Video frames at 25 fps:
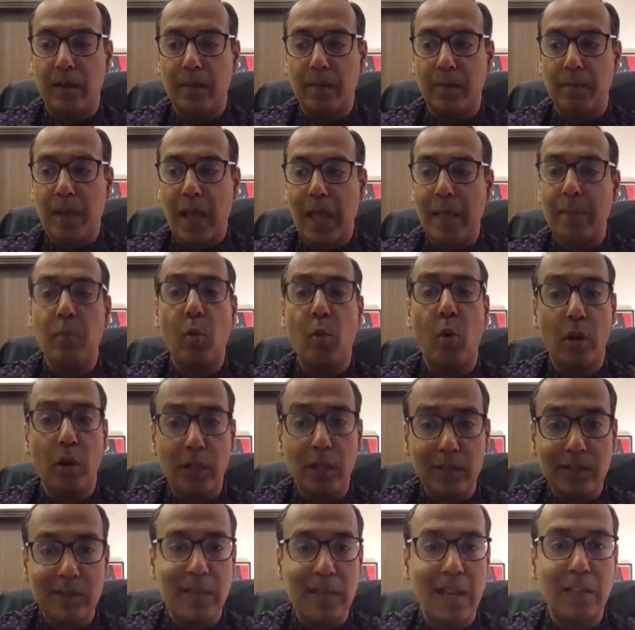my
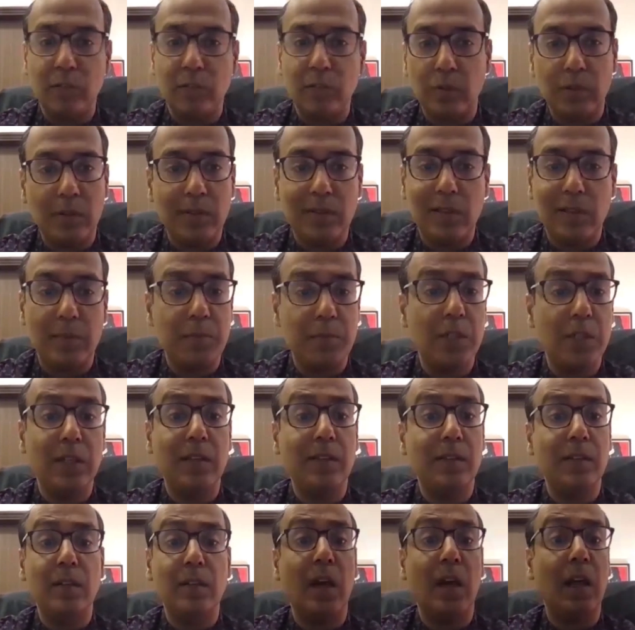moral stance on the subject
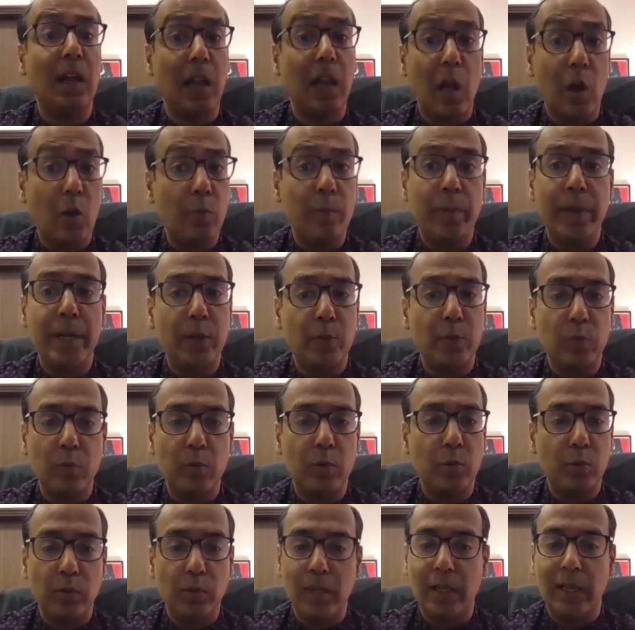doesn't allow me to
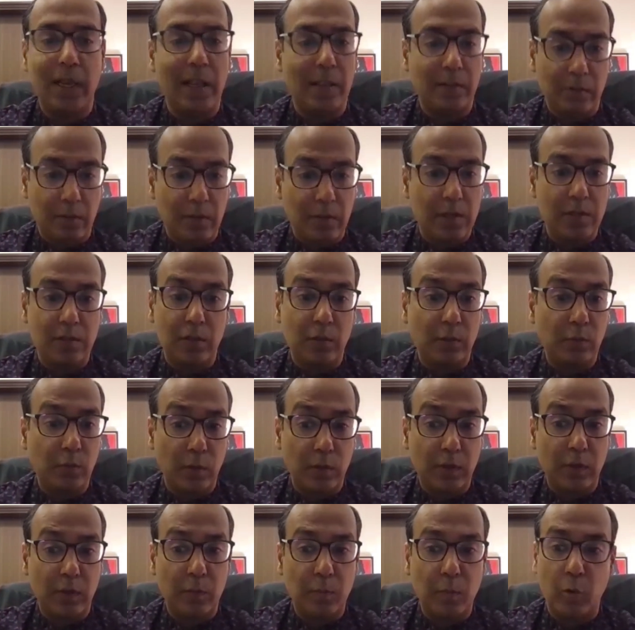do the illustrations
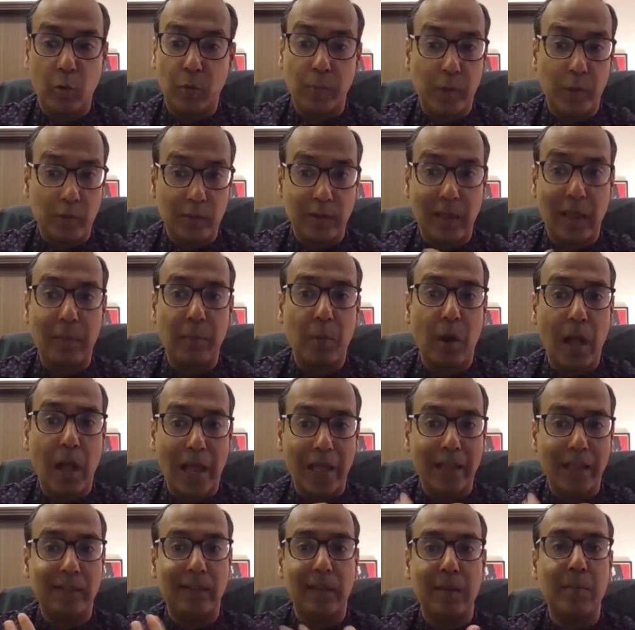for this book, because
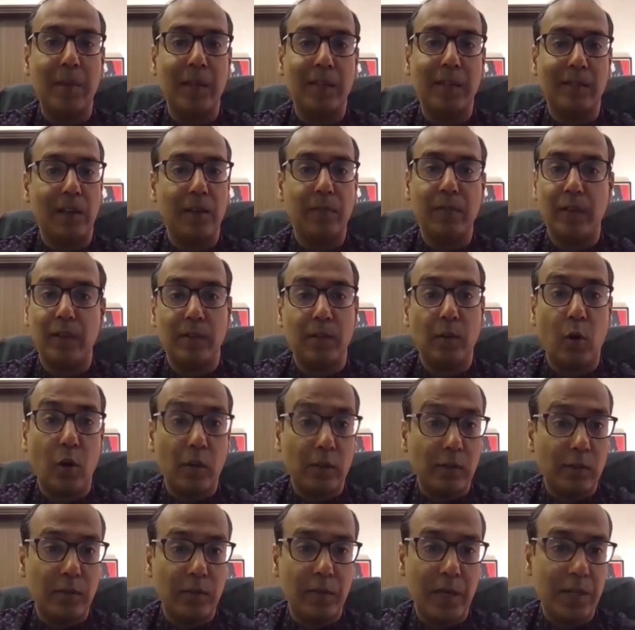I see myself as a
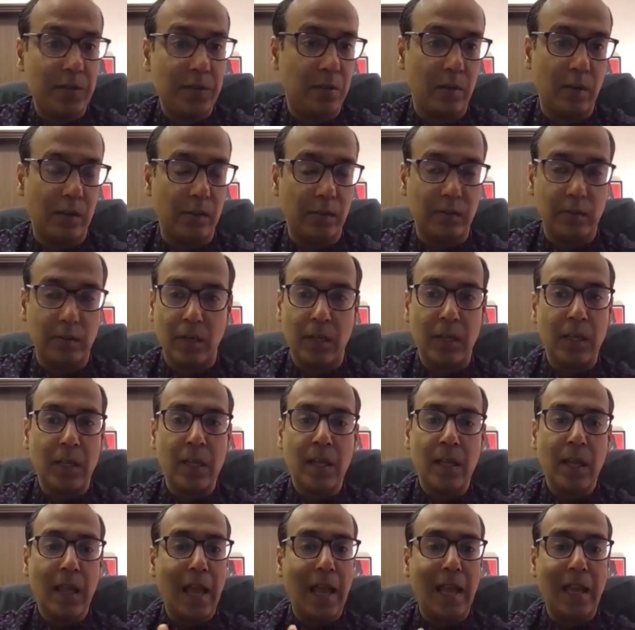conservationist
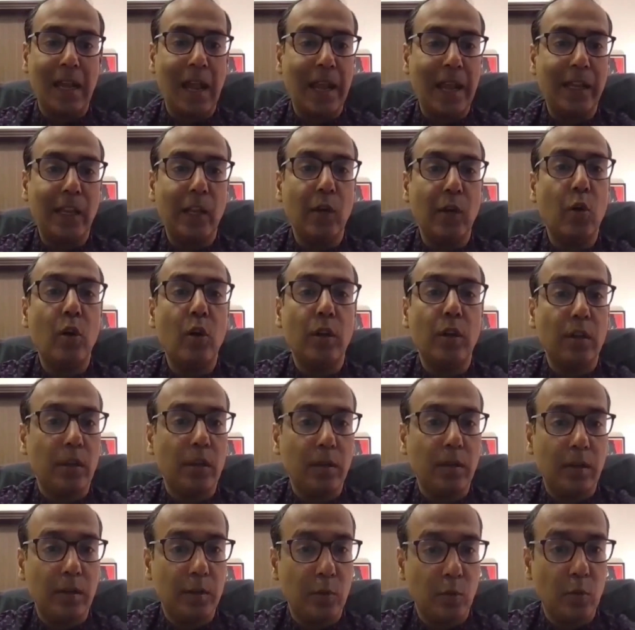and I cannot
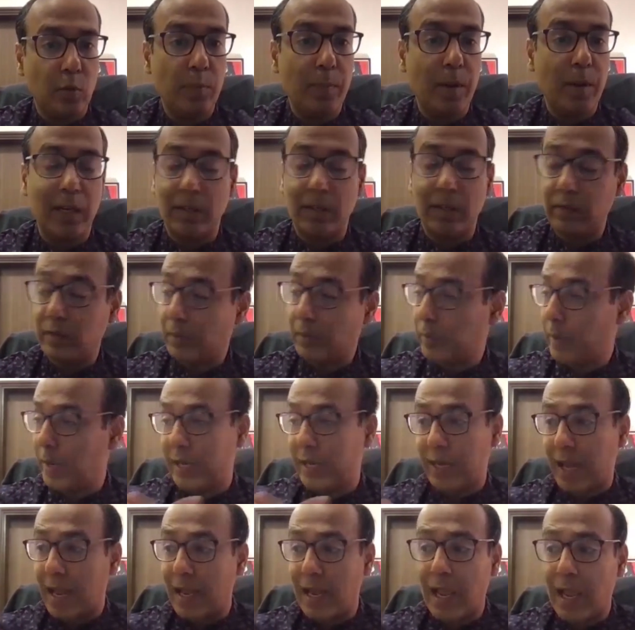
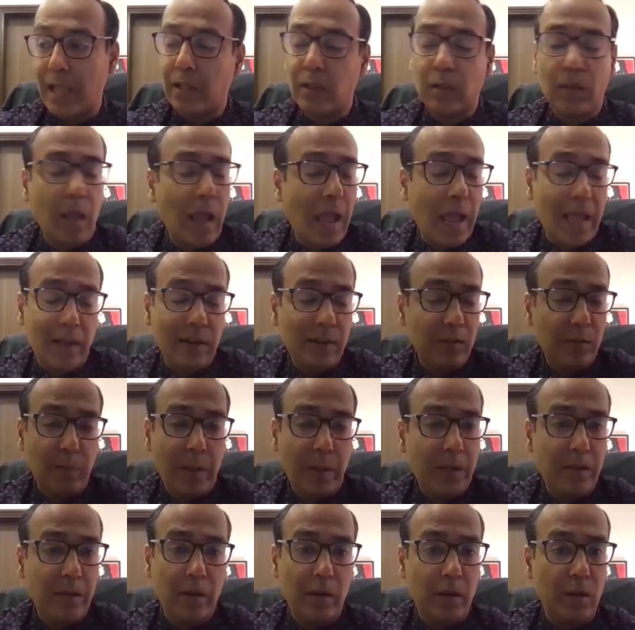participate, and I
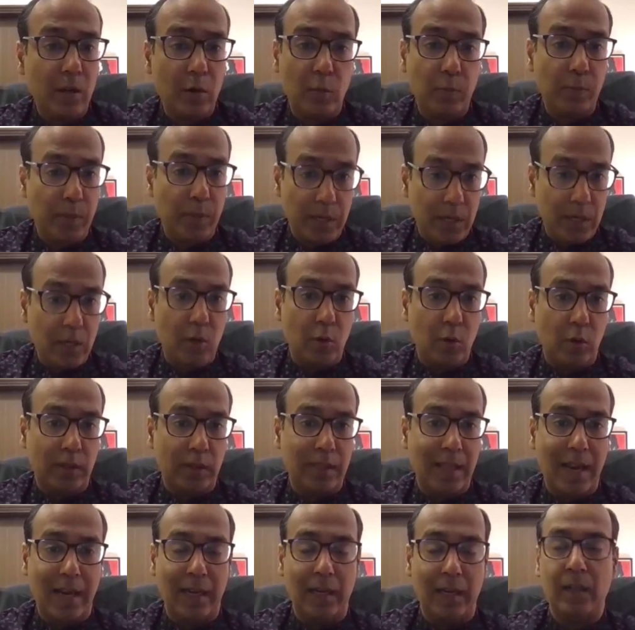respected her opinion
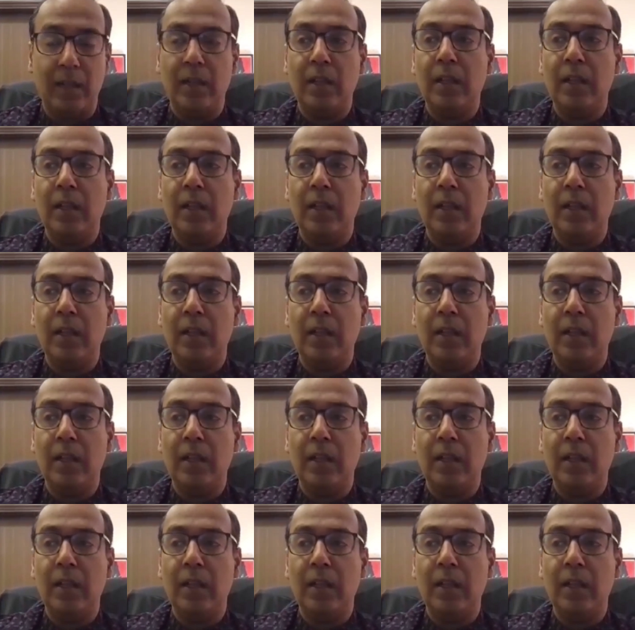on that.